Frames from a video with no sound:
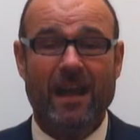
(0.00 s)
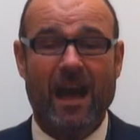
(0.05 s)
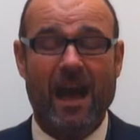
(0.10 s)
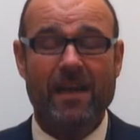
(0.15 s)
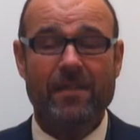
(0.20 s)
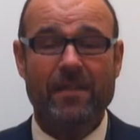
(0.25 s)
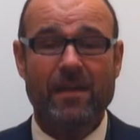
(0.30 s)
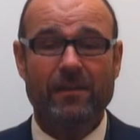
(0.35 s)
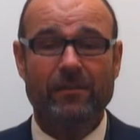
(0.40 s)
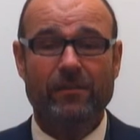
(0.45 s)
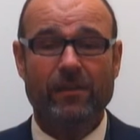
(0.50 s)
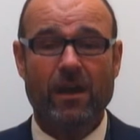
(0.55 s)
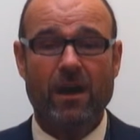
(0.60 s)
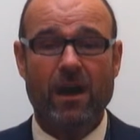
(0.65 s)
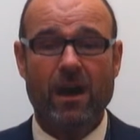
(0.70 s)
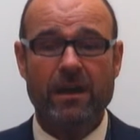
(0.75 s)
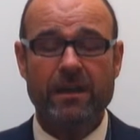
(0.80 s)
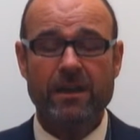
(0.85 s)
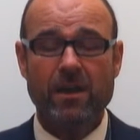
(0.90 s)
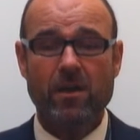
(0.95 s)
And there's
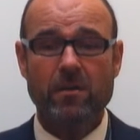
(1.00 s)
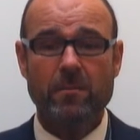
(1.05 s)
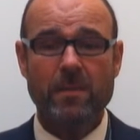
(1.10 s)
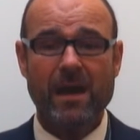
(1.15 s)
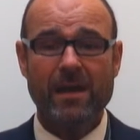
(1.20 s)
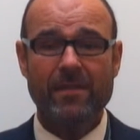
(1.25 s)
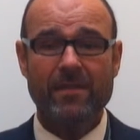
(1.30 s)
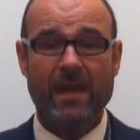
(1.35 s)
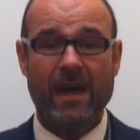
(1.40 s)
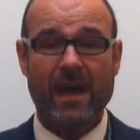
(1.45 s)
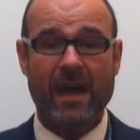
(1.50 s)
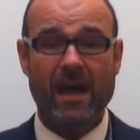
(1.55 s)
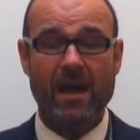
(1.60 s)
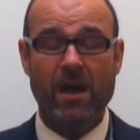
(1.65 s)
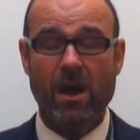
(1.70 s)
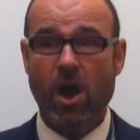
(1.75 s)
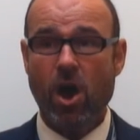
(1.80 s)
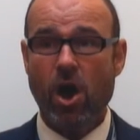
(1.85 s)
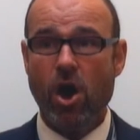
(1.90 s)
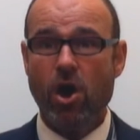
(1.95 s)
a young man
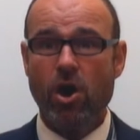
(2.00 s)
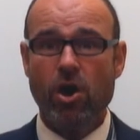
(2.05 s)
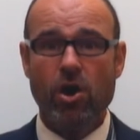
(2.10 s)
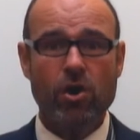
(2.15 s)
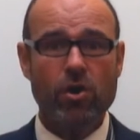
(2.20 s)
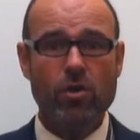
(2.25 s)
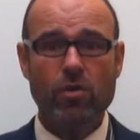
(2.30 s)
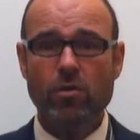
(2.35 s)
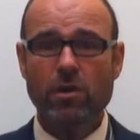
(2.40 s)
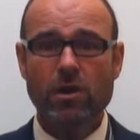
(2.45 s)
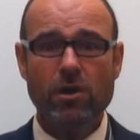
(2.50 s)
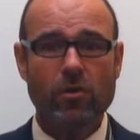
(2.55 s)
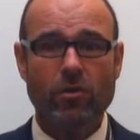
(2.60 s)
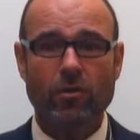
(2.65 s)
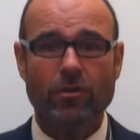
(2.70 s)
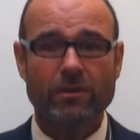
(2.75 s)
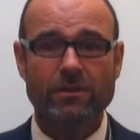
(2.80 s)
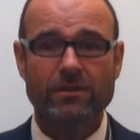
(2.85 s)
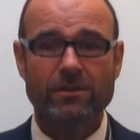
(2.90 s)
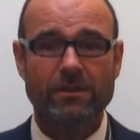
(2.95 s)
there who
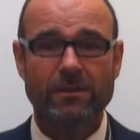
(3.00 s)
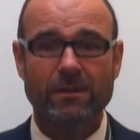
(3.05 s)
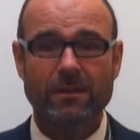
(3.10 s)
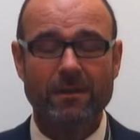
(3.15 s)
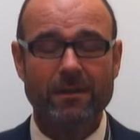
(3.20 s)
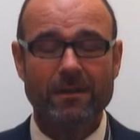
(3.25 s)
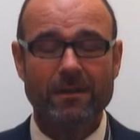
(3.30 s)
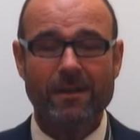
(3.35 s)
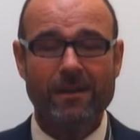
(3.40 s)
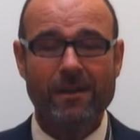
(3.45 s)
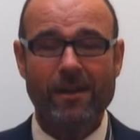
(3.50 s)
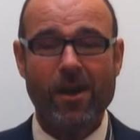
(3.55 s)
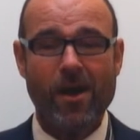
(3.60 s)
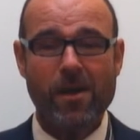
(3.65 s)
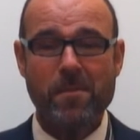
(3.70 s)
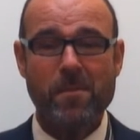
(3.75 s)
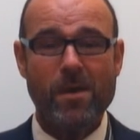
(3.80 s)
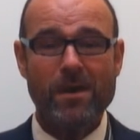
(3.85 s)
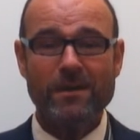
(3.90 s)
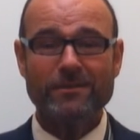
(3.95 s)
looked
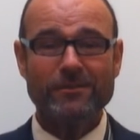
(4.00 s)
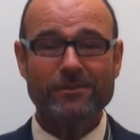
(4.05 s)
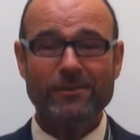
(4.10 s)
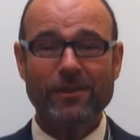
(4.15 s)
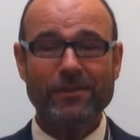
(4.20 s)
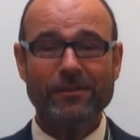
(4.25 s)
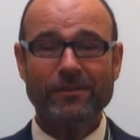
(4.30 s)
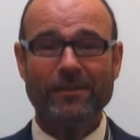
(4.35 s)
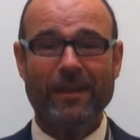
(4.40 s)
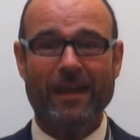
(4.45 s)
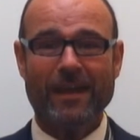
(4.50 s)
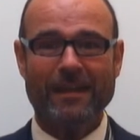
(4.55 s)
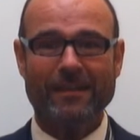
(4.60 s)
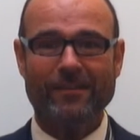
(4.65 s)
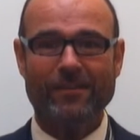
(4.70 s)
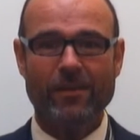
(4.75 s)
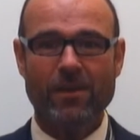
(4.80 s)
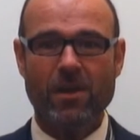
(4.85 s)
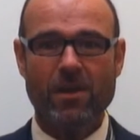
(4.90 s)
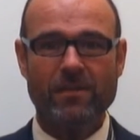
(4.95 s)
like my son's
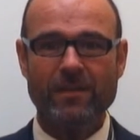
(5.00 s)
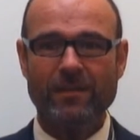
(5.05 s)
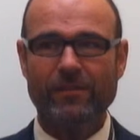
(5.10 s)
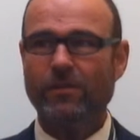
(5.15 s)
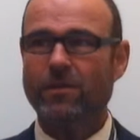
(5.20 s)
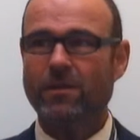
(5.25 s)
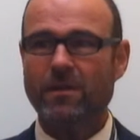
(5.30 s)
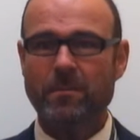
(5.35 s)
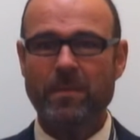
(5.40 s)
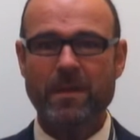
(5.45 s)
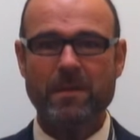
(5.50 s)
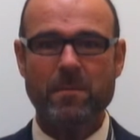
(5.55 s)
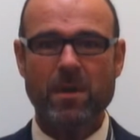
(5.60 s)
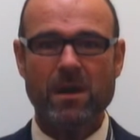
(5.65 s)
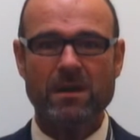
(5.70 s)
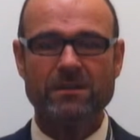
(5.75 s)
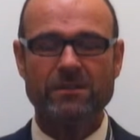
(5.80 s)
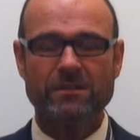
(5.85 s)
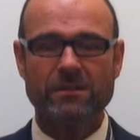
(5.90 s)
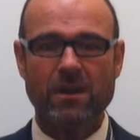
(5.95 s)
age. You know, this could have been
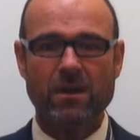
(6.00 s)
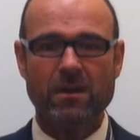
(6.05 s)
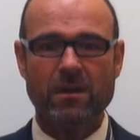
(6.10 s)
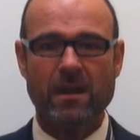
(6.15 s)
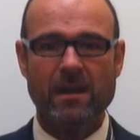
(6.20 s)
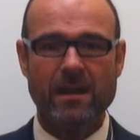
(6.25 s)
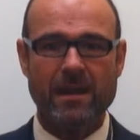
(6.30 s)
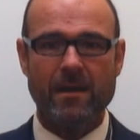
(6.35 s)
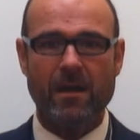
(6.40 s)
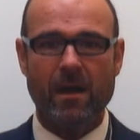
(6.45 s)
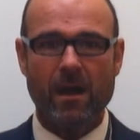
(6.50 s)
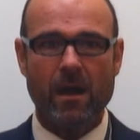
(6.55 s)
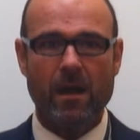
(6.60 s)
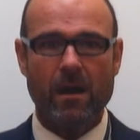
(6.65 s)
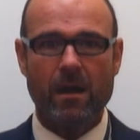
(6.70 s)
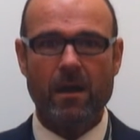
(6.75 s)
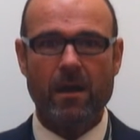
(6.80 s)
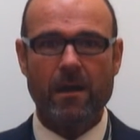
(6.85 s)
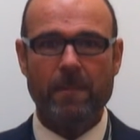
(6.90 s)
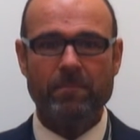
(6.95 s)
my son. And
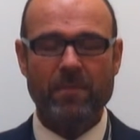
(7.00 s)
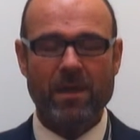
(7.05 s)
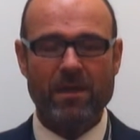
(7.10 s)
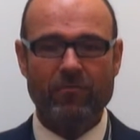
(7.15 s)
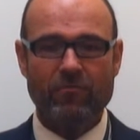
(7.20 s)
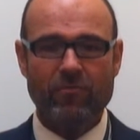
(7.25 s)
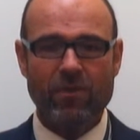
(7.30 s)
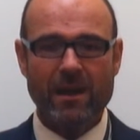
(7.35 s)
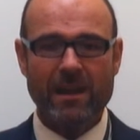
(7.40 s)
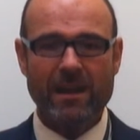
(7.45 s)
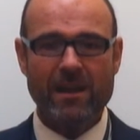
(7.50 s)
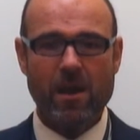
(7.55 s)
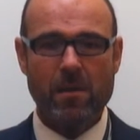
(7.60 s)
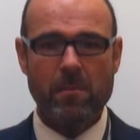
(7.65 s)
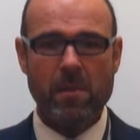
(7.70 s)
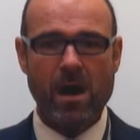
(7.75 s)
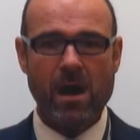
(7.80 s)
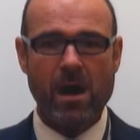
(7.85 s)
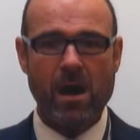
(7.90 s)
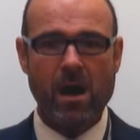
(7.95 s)
it really
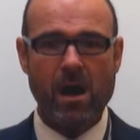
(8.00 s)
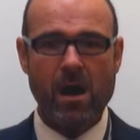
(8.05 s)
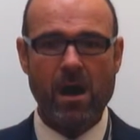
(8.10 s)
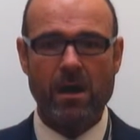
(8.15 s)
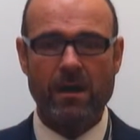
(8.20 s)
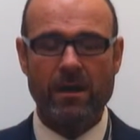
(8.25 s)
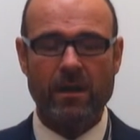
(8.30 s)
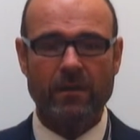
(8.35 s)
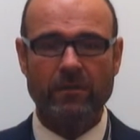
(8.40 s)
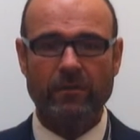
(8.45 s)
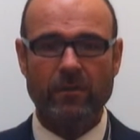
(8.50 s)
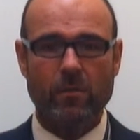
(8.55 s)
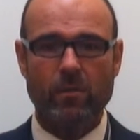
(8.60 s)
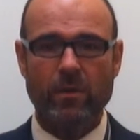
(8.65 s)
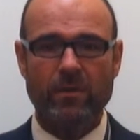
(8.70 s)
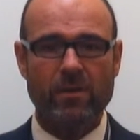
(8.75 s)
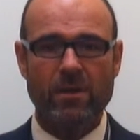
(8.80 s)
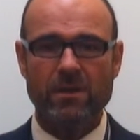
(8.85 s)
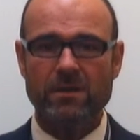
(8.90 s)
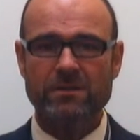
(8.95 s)
got my heart. And I thought,
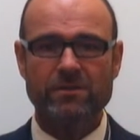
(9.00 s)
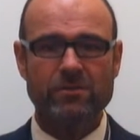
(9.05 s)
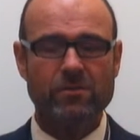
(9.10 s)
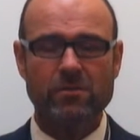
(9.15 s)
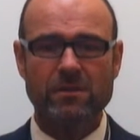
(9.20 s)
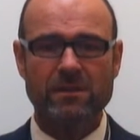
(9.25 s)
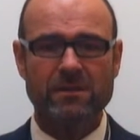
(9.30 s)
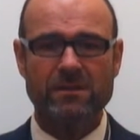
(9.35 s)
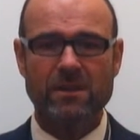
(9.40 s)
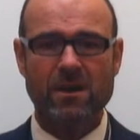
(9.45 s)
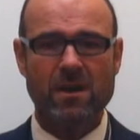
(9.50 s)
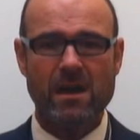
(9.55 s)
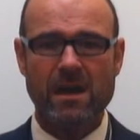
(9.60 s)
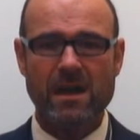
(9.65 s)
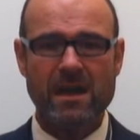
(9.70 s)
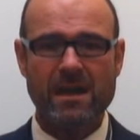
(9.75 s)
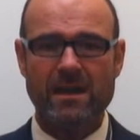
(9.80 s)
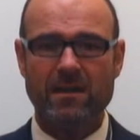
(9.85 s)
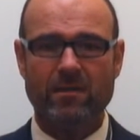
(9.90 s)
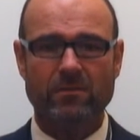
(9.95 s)
we've got to sort this guy
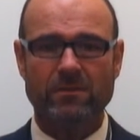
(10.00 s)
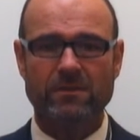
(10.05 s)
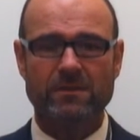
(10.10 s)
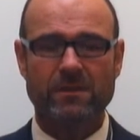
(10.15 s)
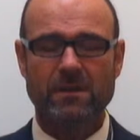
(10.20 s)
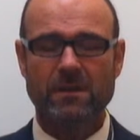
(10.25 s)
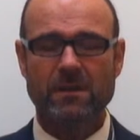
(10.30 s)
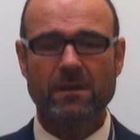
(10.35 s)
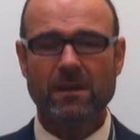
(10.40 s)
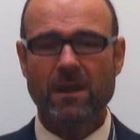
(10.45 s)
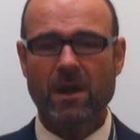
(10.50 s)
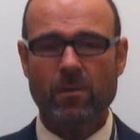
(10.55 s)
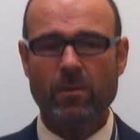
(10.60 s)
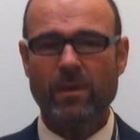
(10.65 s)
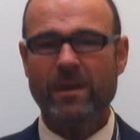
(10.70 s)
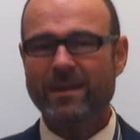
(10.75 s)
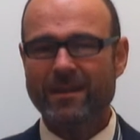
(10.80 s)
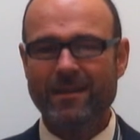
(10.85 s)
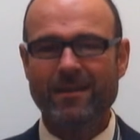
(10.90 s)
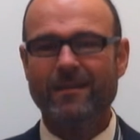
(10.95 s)
out. And
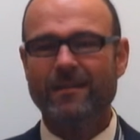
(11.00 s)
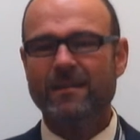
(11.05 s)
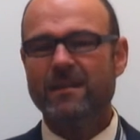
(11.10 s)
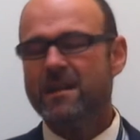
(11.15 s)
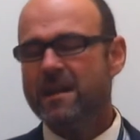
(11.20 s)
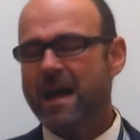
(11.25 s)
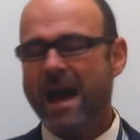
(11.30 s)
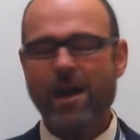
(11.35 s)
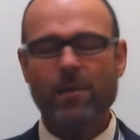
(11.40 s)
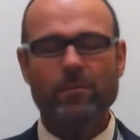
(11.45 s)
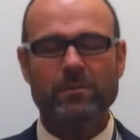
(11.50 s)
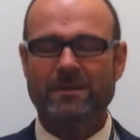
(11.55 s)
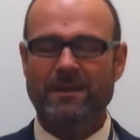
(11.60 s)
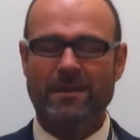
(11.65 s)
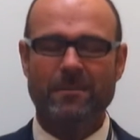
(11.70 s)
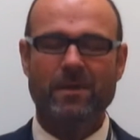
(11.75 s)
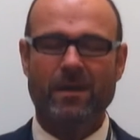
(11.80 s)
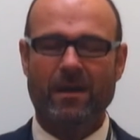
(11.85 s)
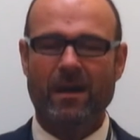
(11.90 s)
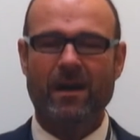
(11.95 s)
we helped
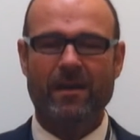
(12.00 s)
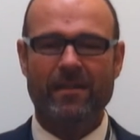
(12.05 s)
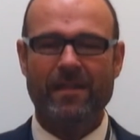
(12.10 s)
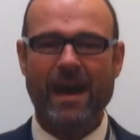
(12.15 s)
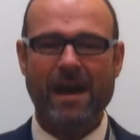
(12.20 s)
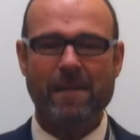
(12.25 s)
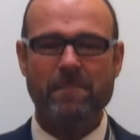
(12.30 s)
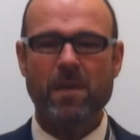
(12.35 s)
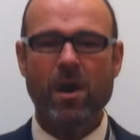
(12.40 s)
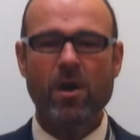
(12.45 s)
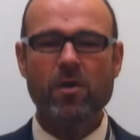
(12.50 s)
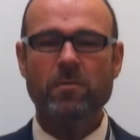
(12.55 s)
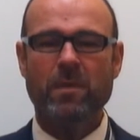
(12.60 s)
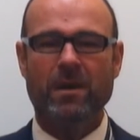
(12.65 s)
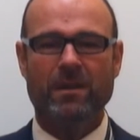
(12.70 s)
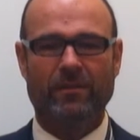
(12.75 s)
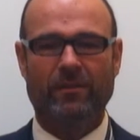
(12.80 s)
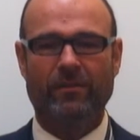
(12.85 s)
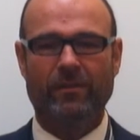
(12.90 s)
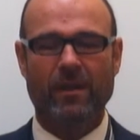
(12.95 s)
him at that
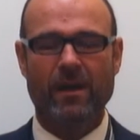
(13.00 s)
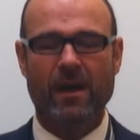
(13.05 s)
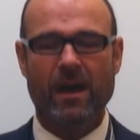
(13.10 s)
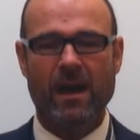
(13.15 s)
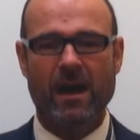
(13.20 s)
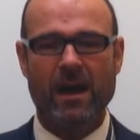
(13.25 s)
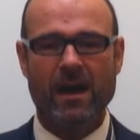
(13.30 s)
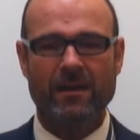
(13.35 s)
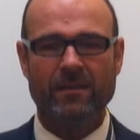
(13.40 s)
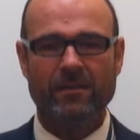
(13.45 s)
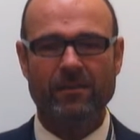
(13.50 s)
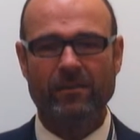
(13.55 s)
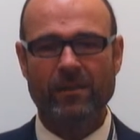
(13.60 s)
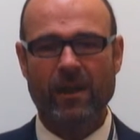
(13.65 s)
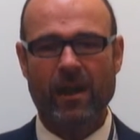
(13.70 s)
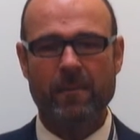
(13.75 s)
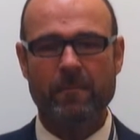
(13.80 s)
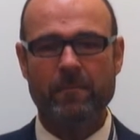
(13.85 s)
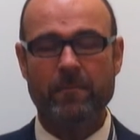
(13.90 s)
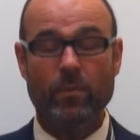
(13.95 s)
moment,
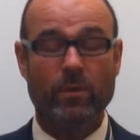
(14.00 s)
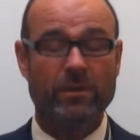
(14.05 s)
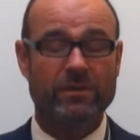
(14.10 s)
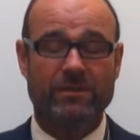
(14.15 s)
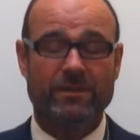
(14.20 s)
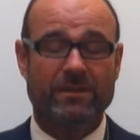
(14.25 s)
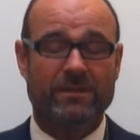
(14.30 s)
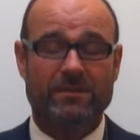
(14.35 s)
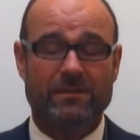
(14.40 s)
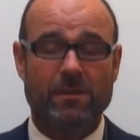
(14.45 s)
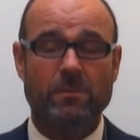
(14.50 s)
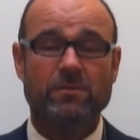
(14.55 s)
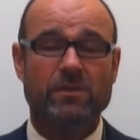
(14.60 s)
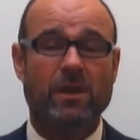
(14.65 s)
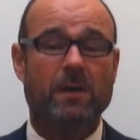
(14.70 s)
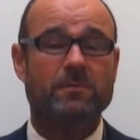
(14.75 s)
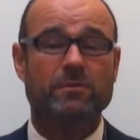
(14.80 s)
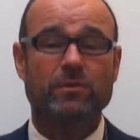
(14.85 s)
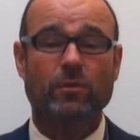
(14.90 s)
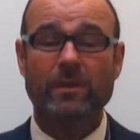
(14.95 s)
and which is
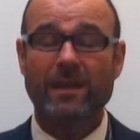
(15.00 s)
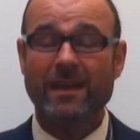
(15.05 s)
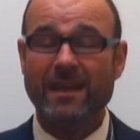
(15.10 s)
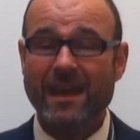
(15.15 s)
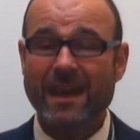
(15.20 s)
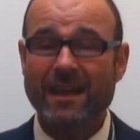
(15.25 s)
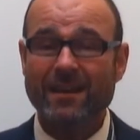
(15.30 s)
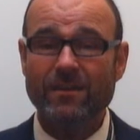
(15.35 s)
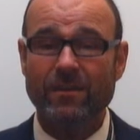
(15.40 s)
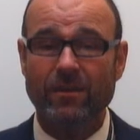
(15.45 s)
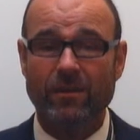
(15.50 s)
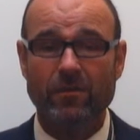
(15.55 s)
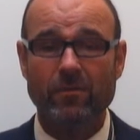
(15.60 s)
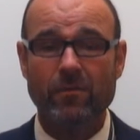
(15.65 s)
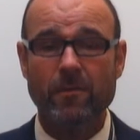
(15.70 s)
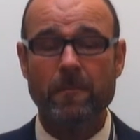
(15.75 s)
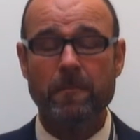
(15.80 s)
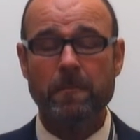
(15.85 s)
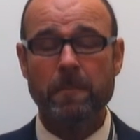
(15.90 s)
sometimes all you can do.